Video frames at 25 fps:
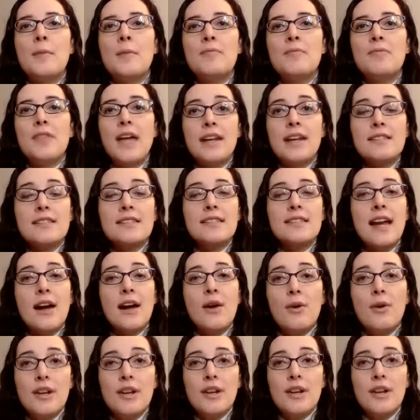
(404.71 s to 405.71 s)
that is
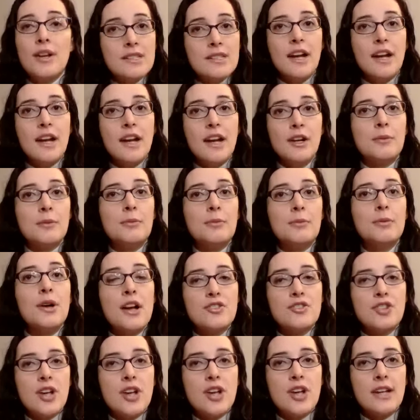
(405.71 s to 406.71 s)
now an entire
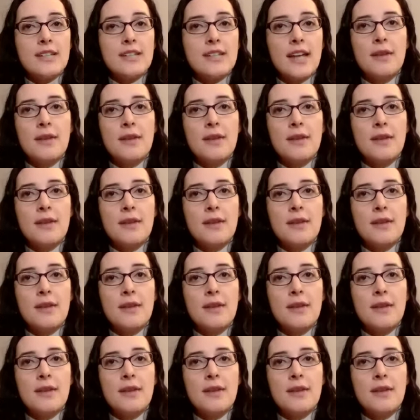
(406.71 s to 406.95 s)
project.